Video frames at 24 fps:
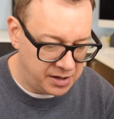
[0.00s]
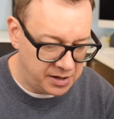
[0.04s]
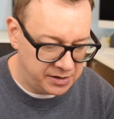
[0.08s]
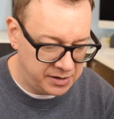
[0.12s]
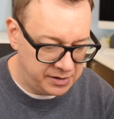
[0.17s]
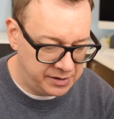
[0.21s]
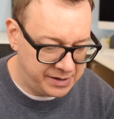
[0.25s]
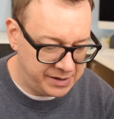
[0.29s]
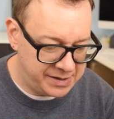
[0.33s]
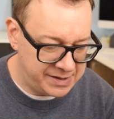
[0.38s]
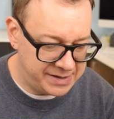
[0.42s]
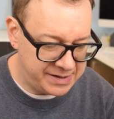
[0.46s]

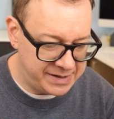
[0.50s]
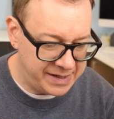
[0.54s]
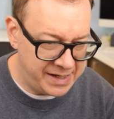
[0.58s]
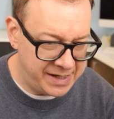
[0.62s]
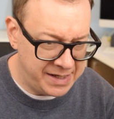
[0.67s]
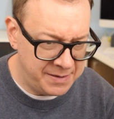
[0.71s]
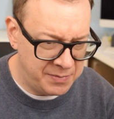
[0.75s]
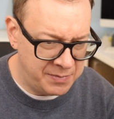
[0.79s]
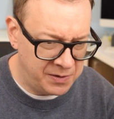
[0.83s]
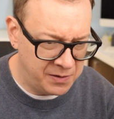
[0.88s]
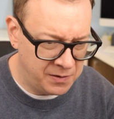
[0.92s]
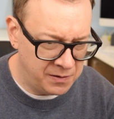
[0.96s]

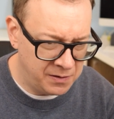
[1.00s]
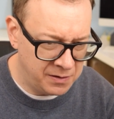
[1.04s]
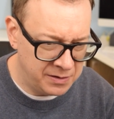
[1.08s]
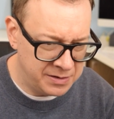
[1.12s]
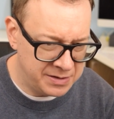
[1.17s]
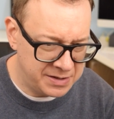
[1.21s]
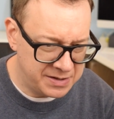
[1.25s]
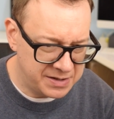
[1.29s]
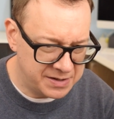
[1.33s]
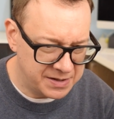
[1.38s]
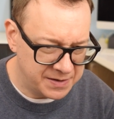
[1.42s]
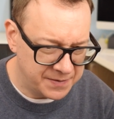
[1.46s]

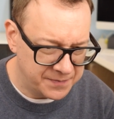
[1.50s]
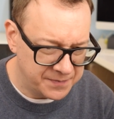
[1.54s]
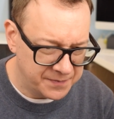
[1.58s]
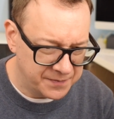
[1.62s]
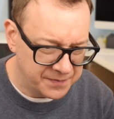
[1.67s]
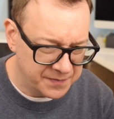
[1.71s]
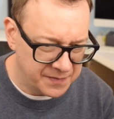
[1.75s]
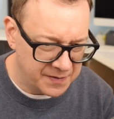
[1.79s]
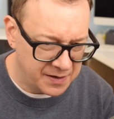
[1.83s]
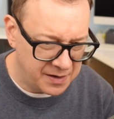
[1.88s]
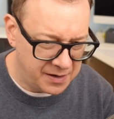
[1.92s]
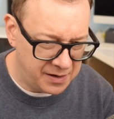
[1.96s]
disables,
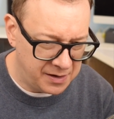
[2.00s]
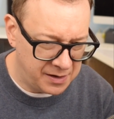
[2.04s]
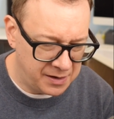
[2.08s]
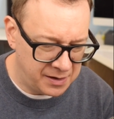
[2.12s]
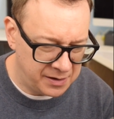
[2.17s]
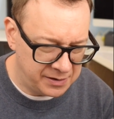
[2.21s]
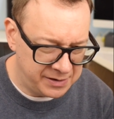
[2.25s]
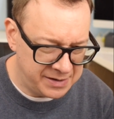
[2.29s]
uh,